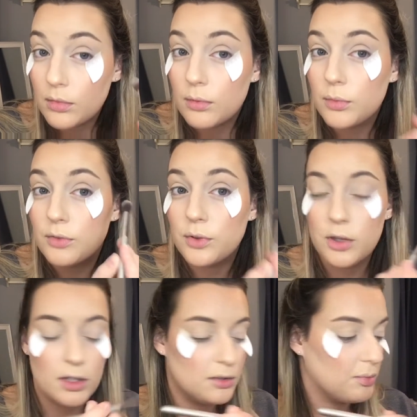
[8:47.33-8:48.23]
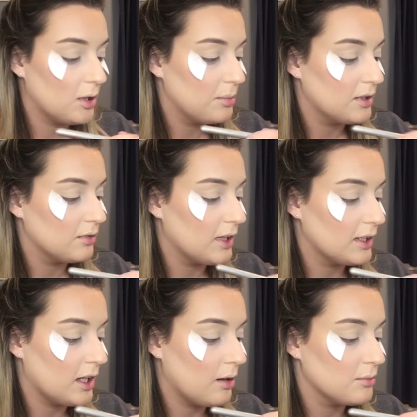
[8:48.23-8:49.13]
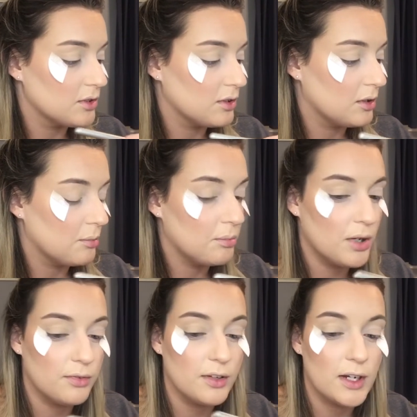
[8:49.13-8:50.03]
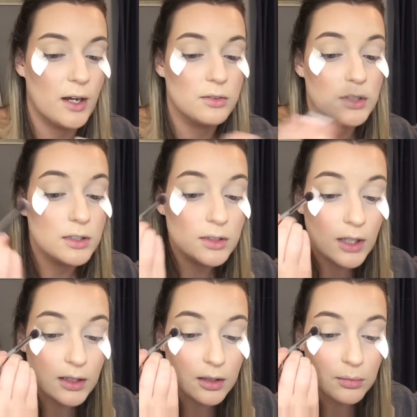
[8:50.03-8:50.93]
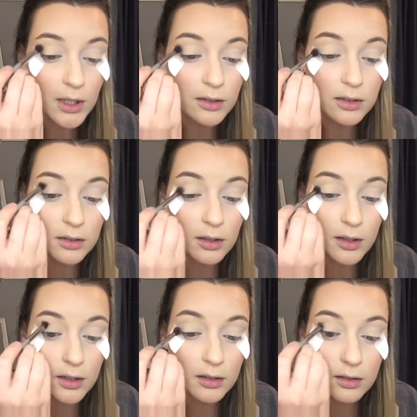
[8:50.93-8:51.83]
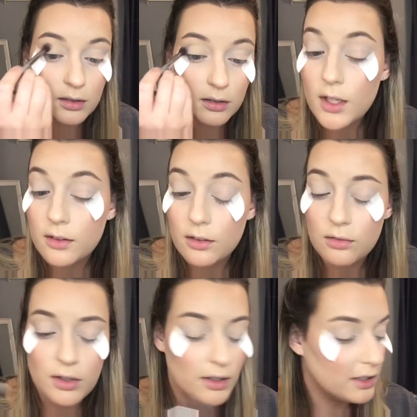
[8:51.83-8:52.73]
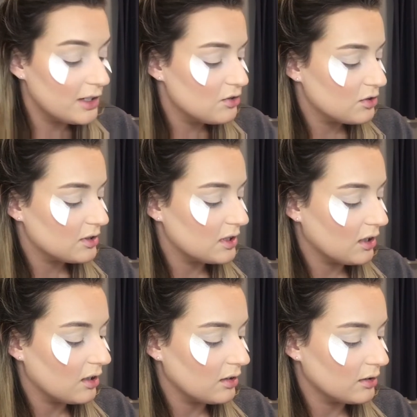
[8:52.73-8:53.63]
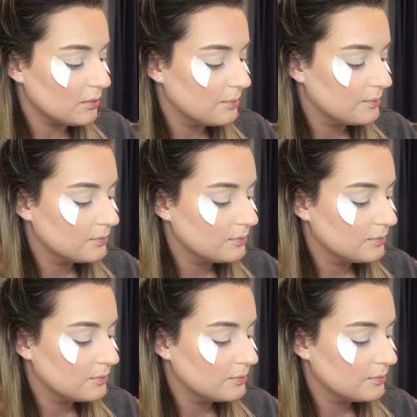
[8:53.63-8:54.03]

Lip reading: But for this purpose right now, I'm just going to buff it out just to get something started. It's a very interesting color.